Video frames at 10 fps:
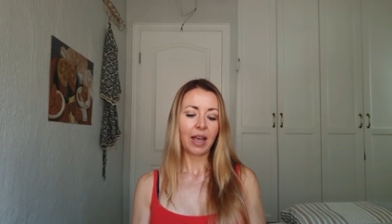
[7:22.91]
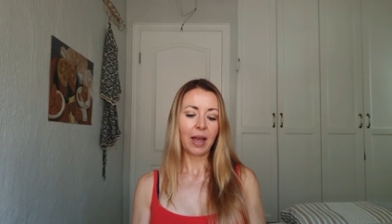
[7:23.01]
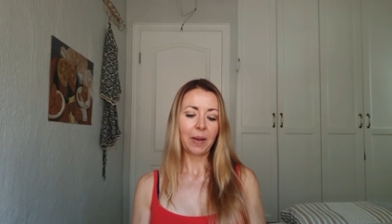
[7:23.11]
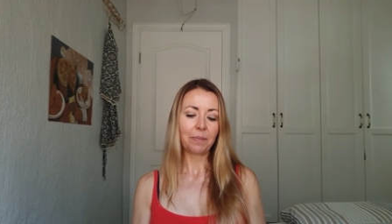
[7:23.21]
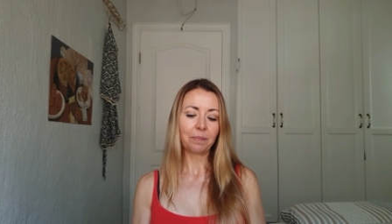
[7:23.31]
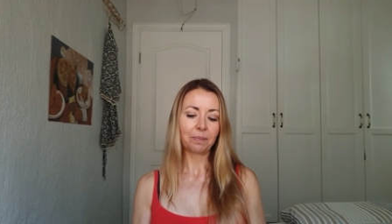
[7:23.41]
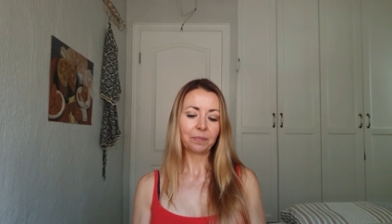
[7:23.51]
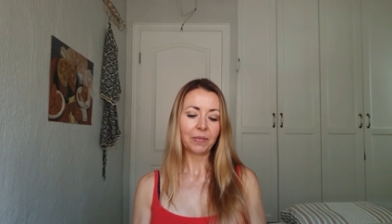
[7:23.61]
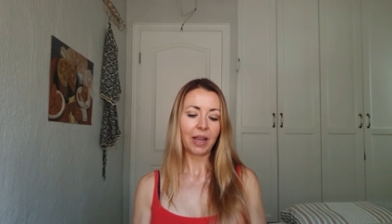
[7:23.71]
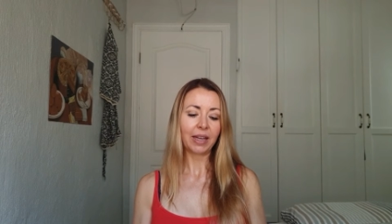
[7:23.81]

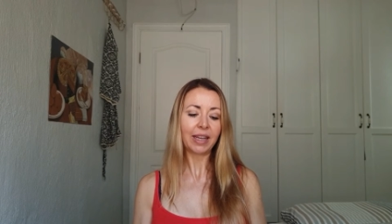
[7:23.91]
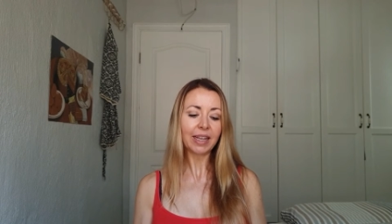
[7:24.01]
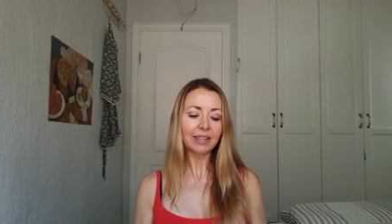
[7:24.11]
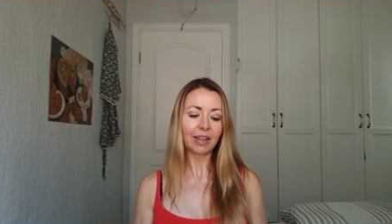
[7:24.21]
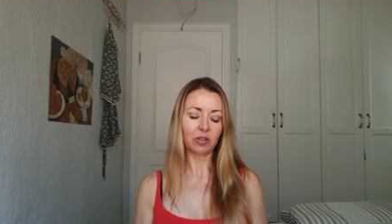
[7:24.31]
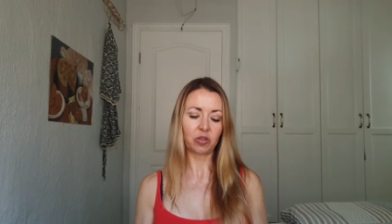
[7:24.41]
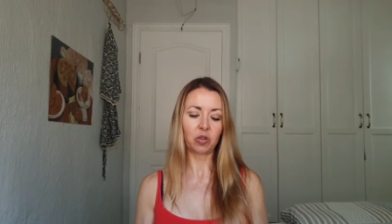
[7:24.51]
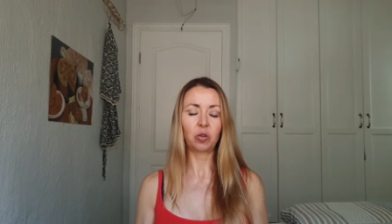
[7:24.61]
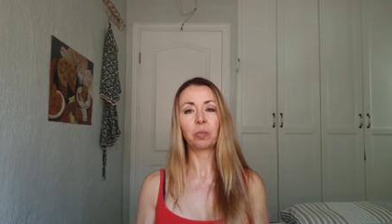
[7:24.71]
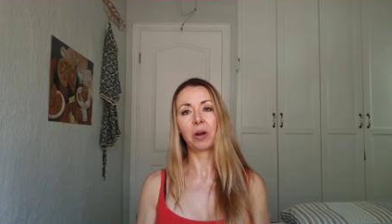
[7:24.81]
Um, and here's the ultra
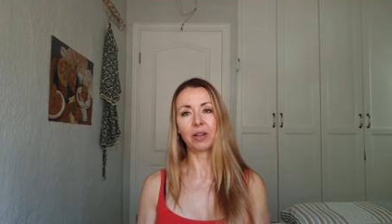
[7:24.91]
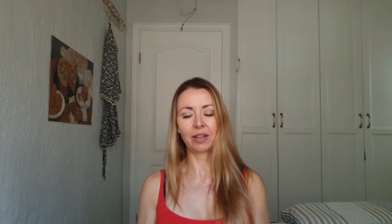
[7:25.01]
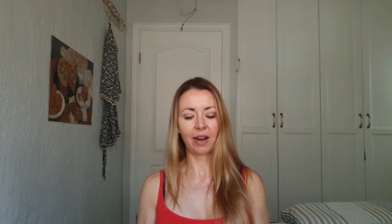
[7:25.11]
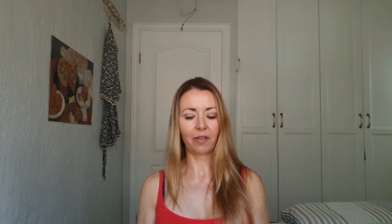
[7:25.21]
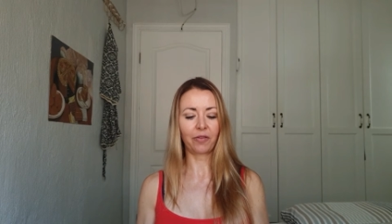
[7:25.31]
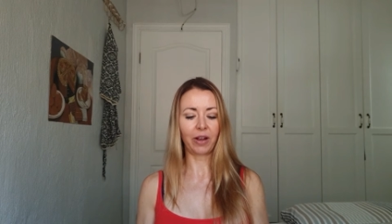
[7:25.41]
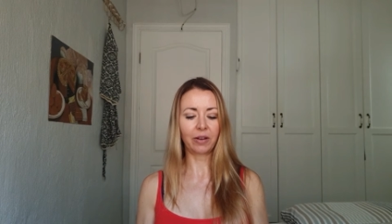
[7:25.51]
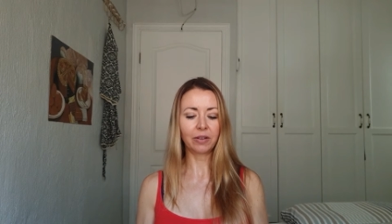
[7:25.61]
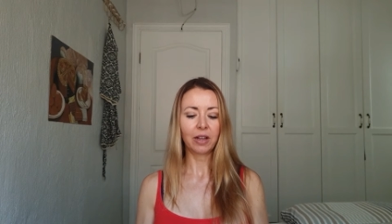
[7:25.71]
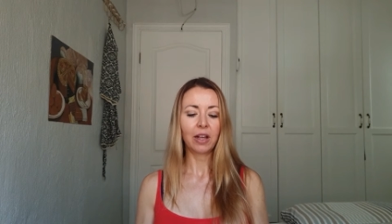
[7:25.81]
cool part that I
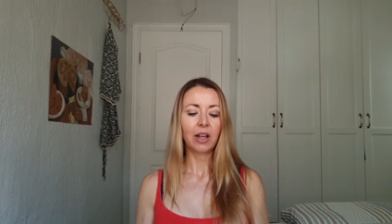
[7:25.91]
found.